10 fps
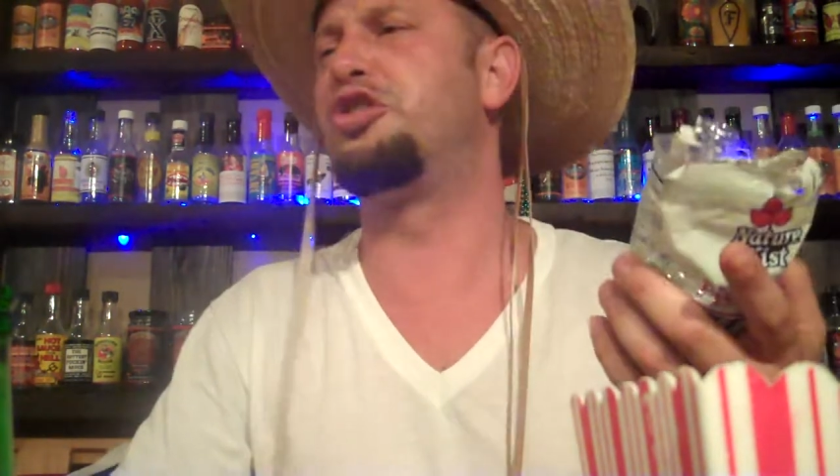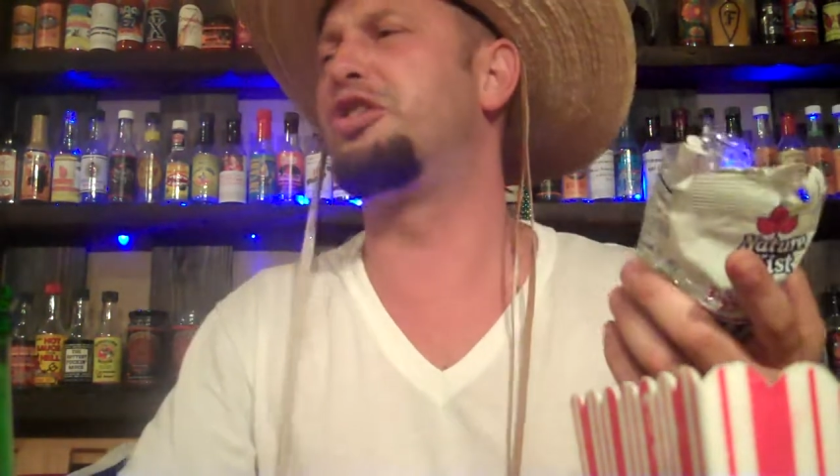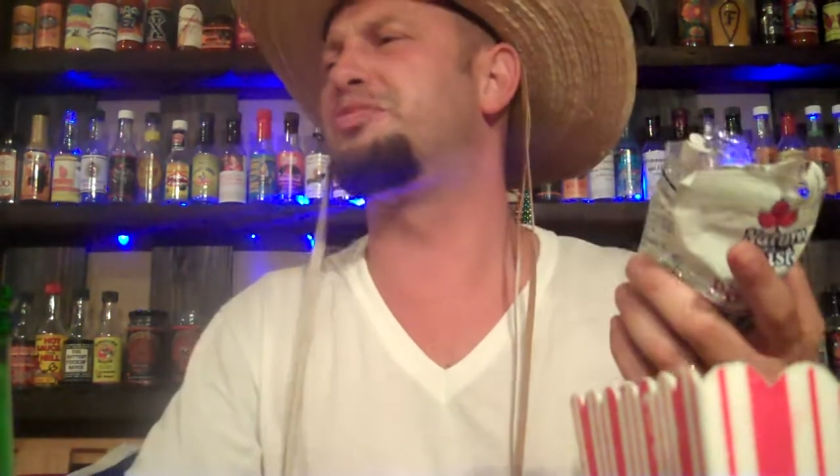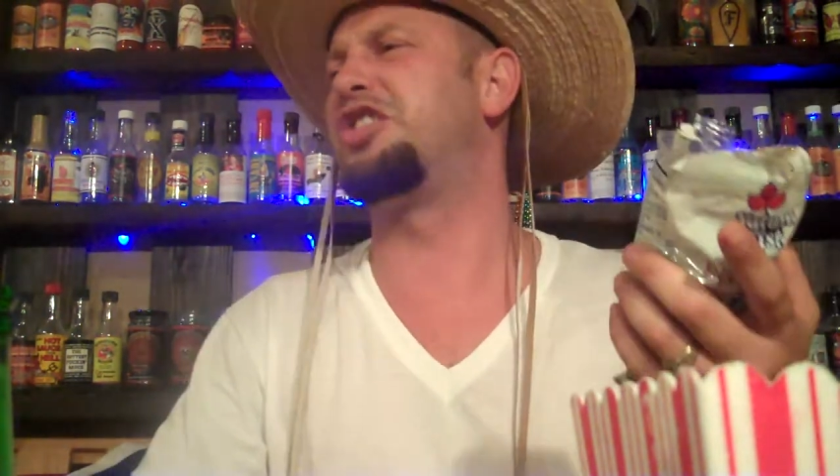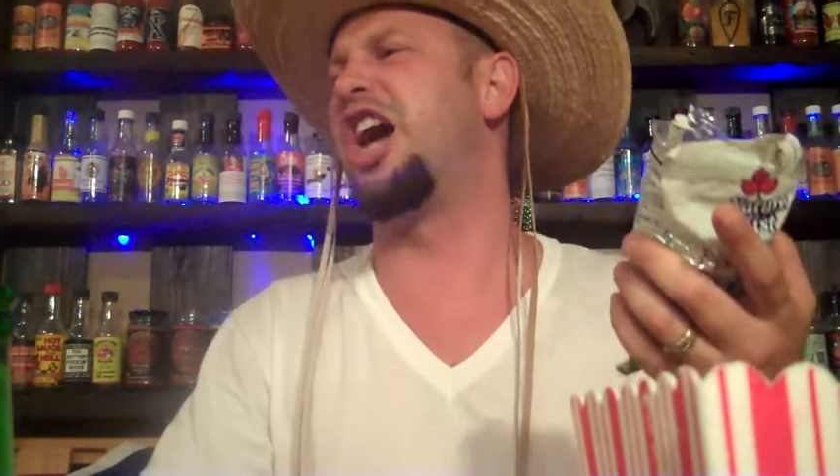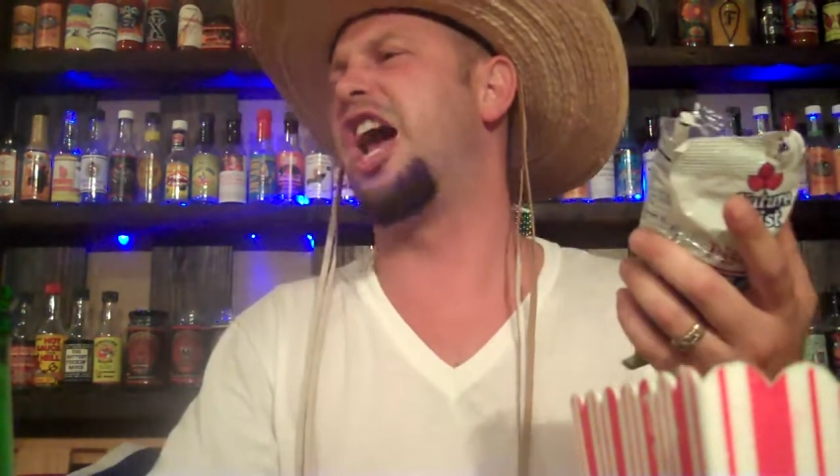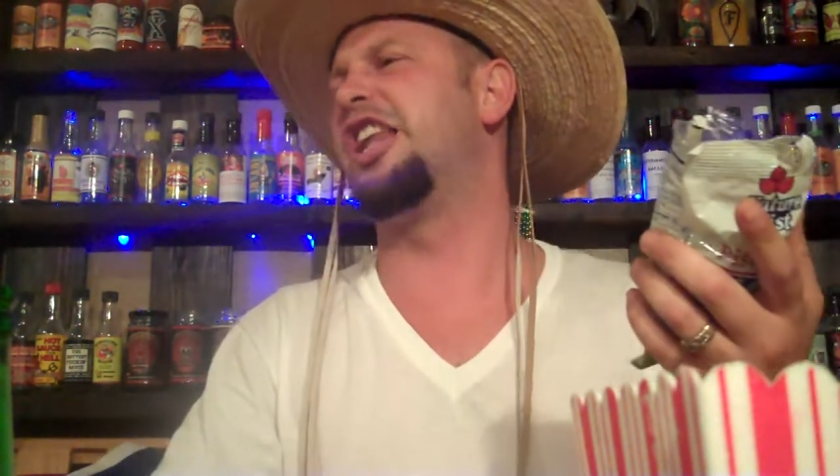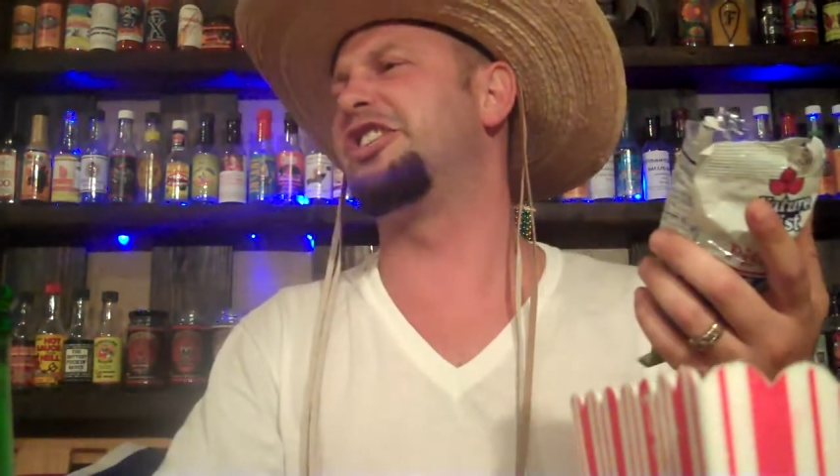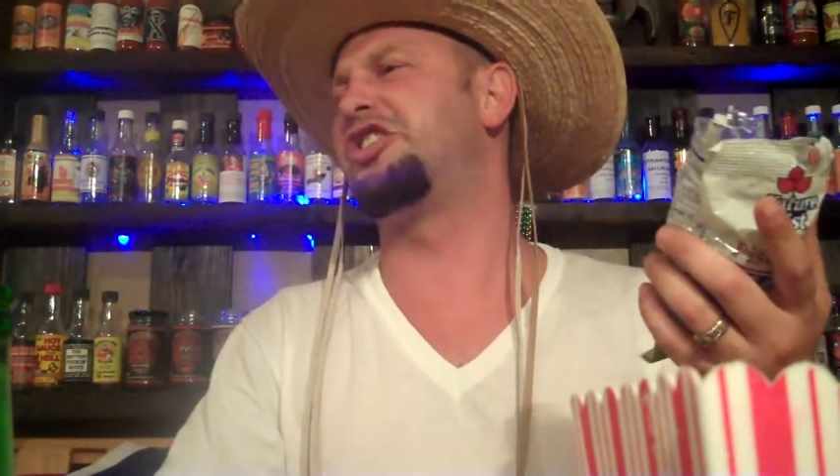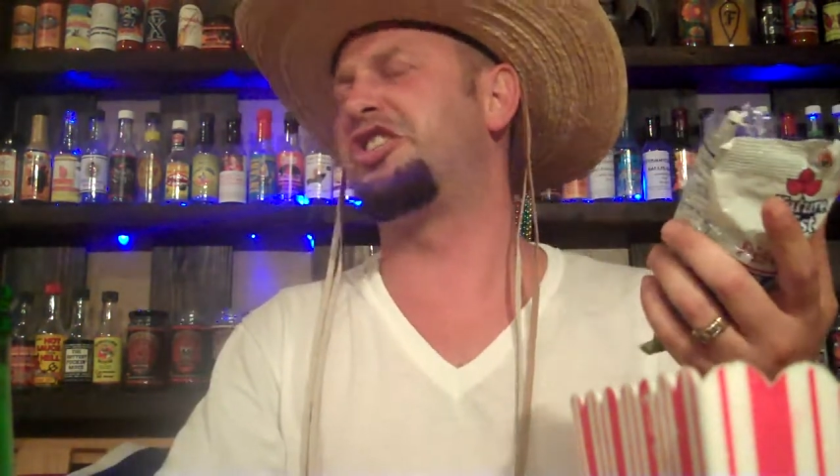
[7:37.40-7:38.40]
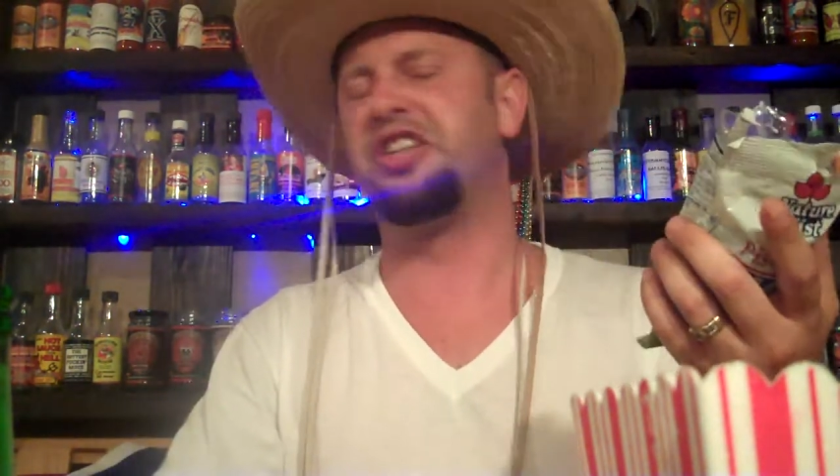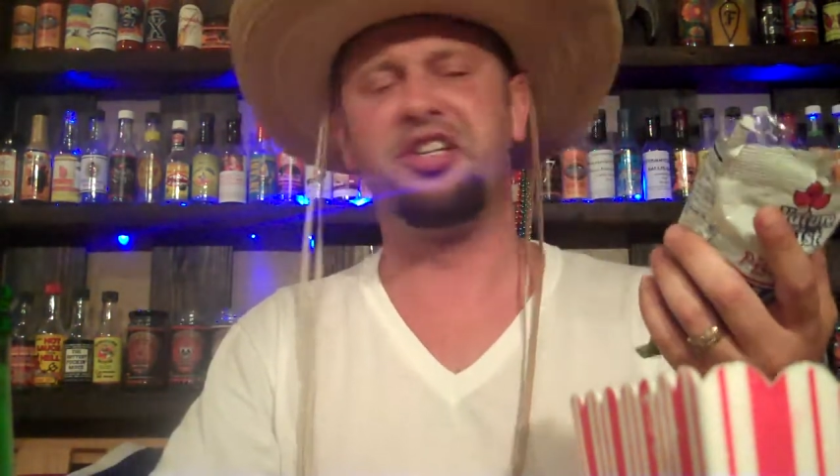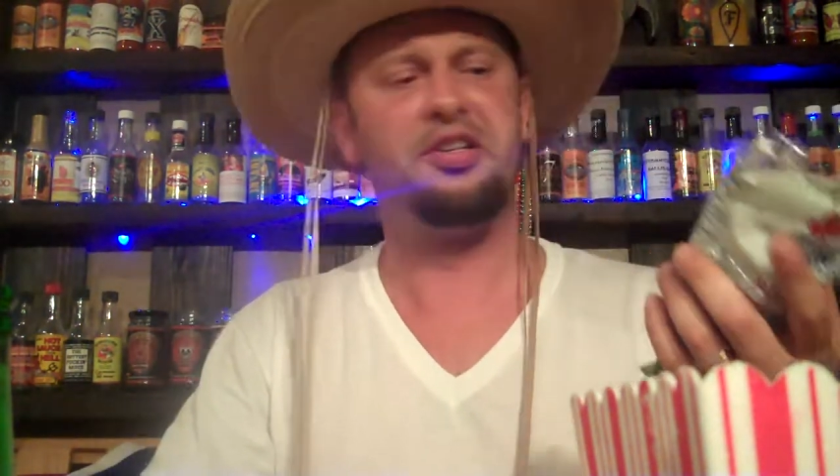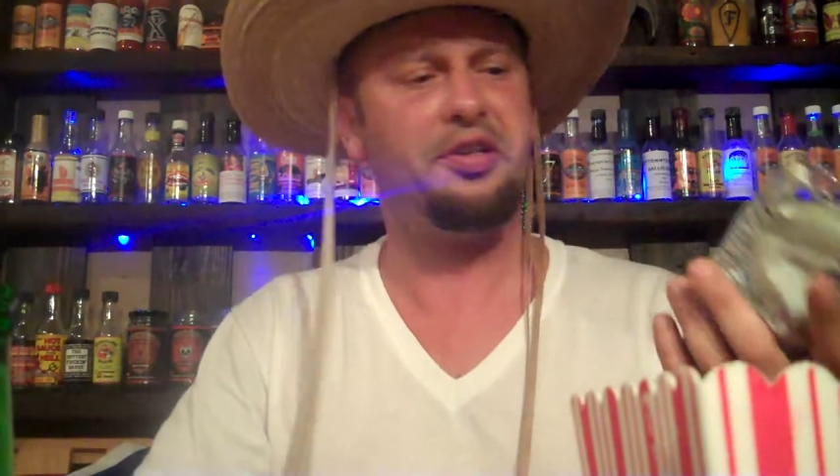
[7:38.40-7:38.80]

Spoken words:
syrup solids.